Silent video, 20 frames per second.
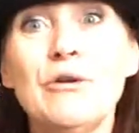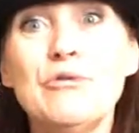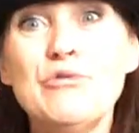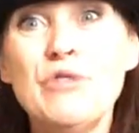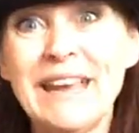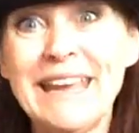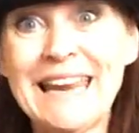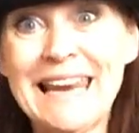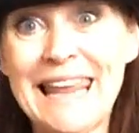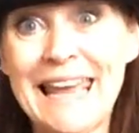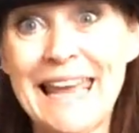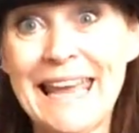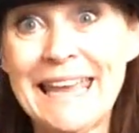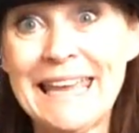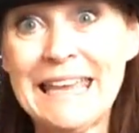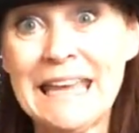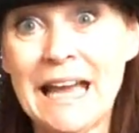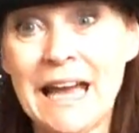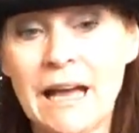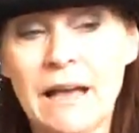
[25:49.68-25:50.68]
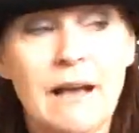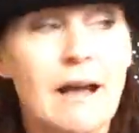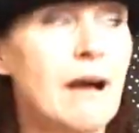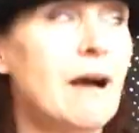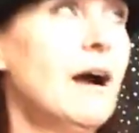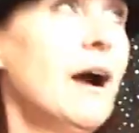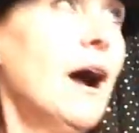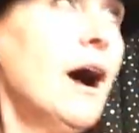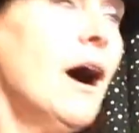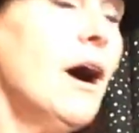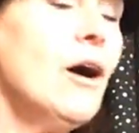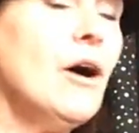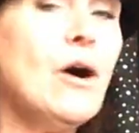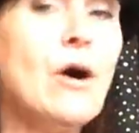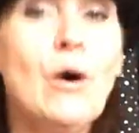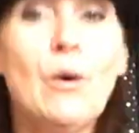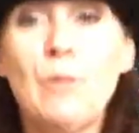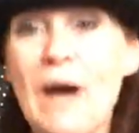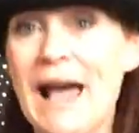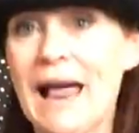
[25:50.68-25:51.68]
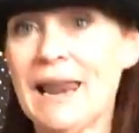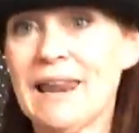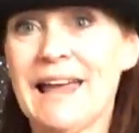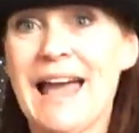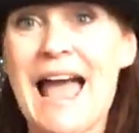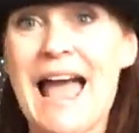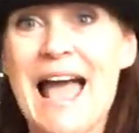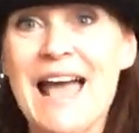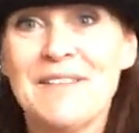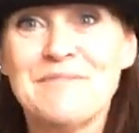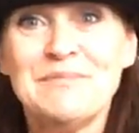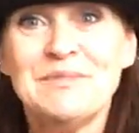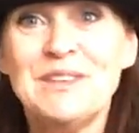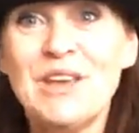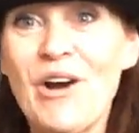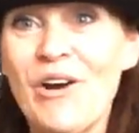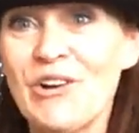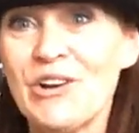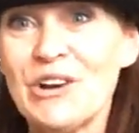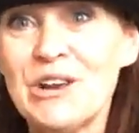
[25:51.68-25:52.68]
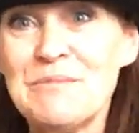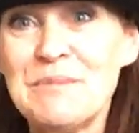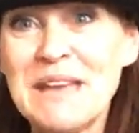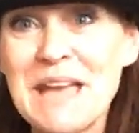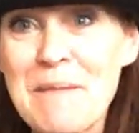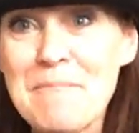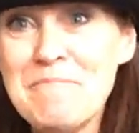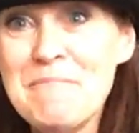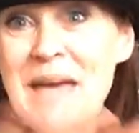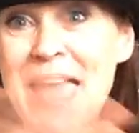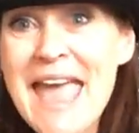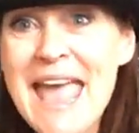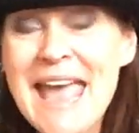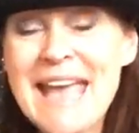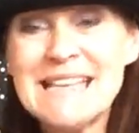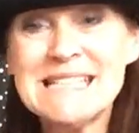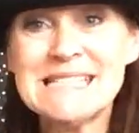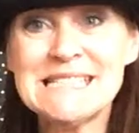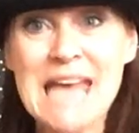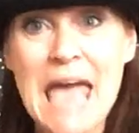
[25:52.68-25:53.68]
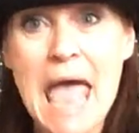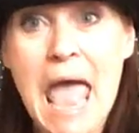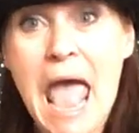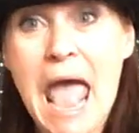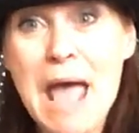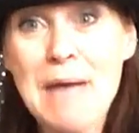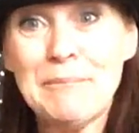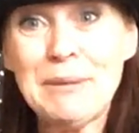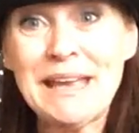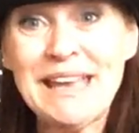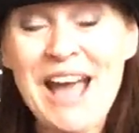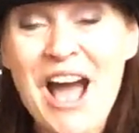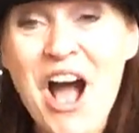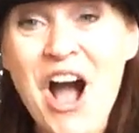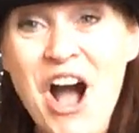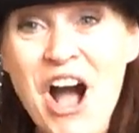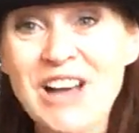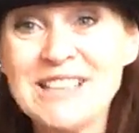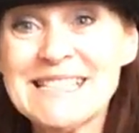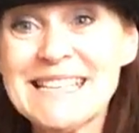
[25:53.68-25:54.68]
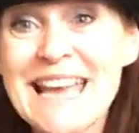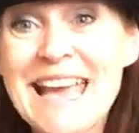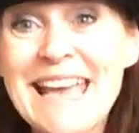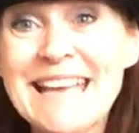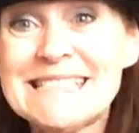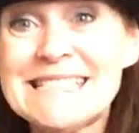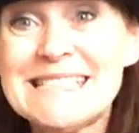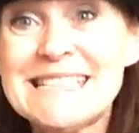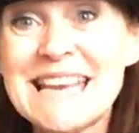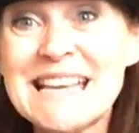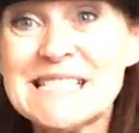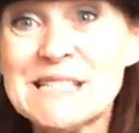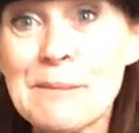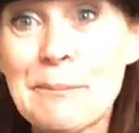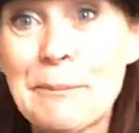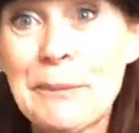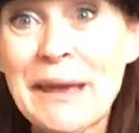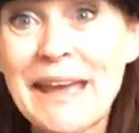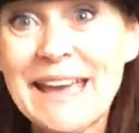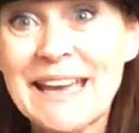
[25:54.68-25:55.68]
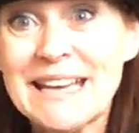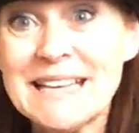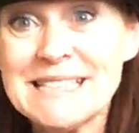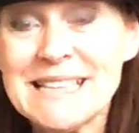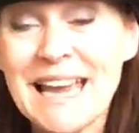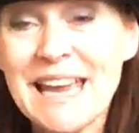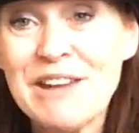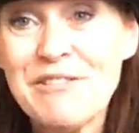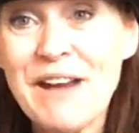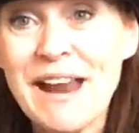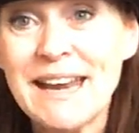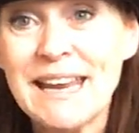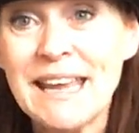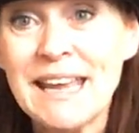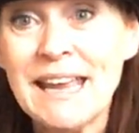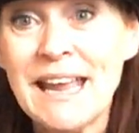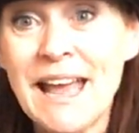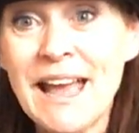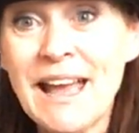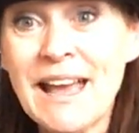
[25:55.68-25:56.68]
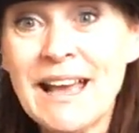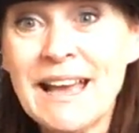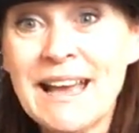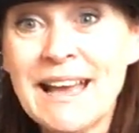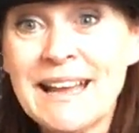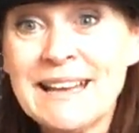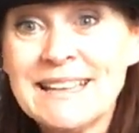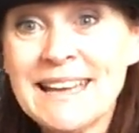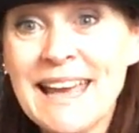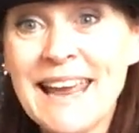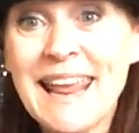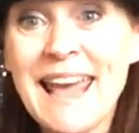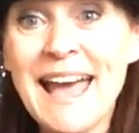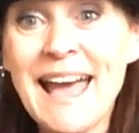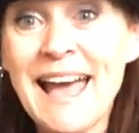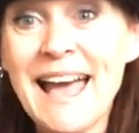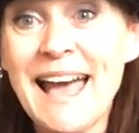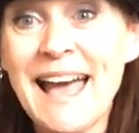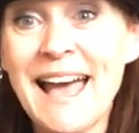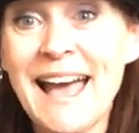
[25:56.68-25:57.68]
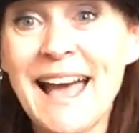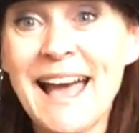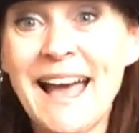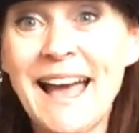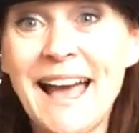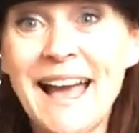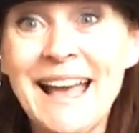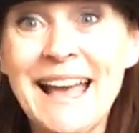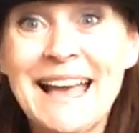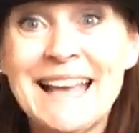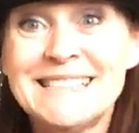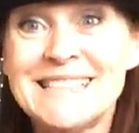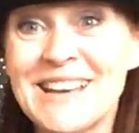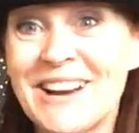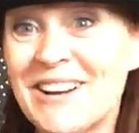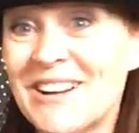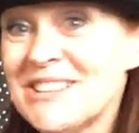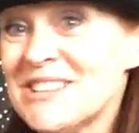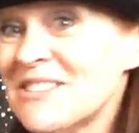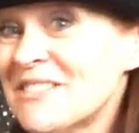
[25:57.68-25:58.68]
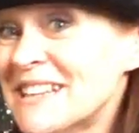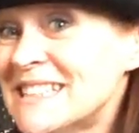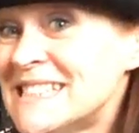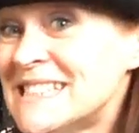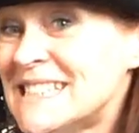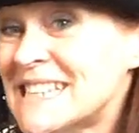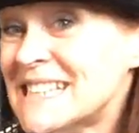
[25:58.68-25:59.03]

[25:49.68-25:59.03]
Really? Oh, well, you're going to be amazed because it's disappeared. Are you ready? Ta-da! Told you it's